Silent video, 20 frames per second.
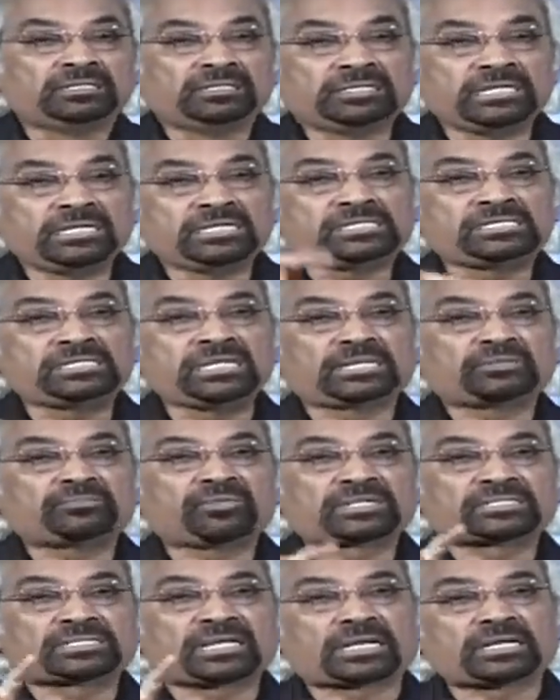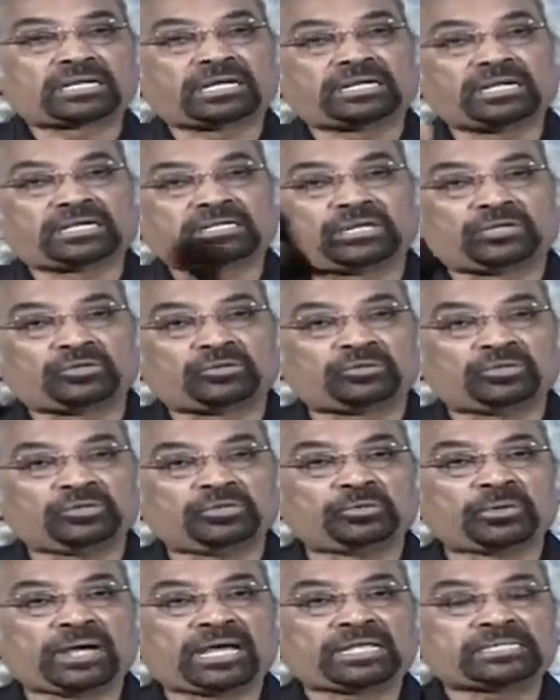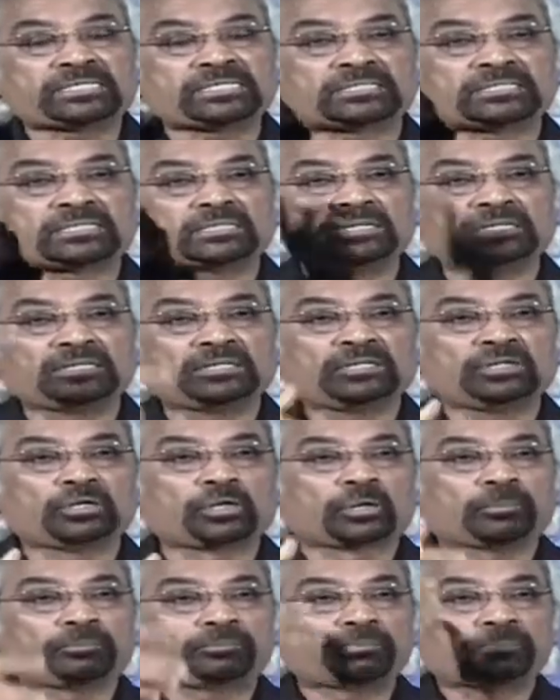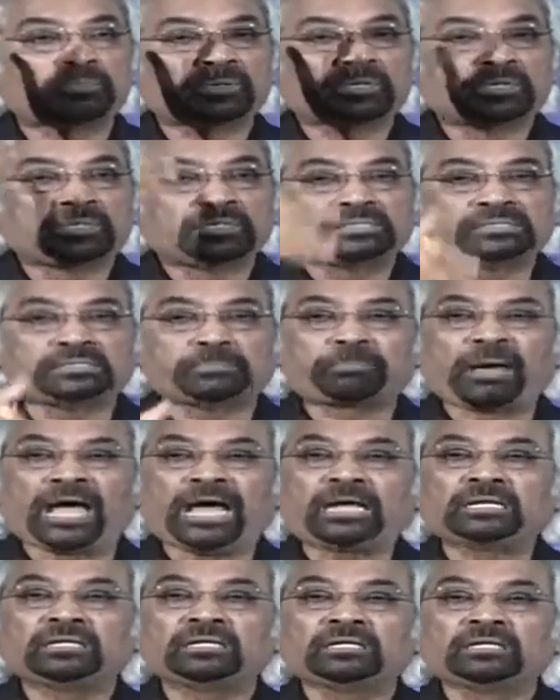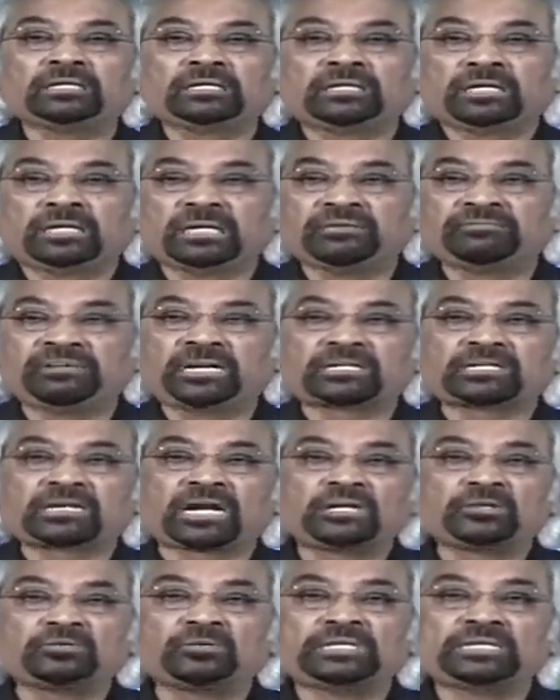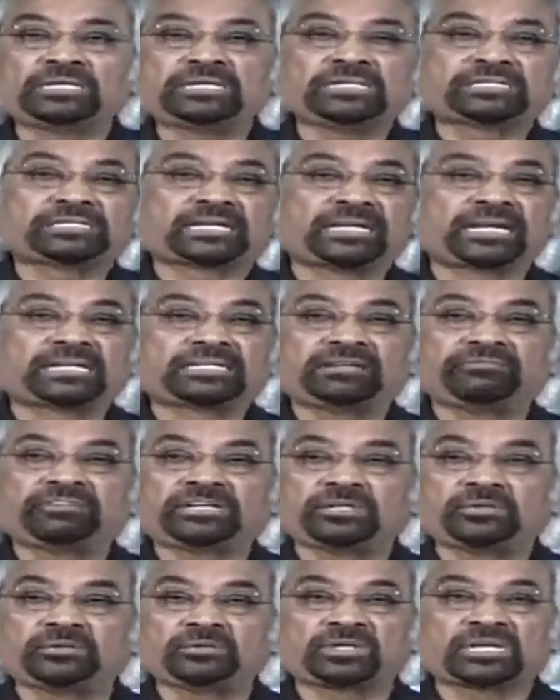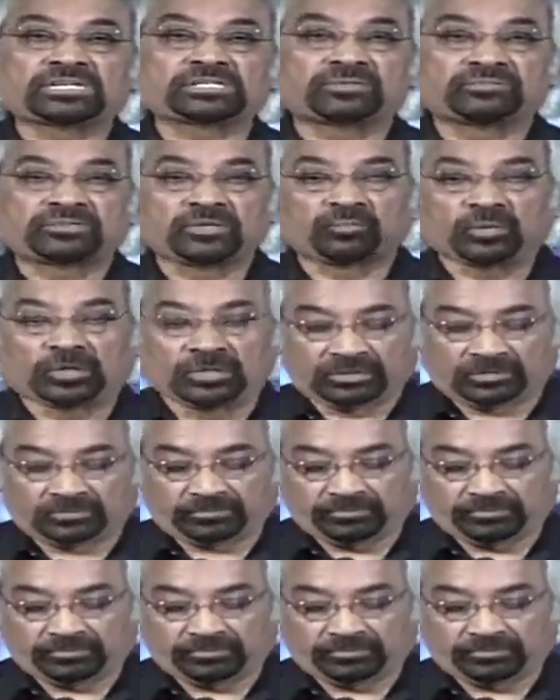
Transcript: These networks are connected to US, Europe, Japan, and we are trying to increase connectivity to the rest of the world.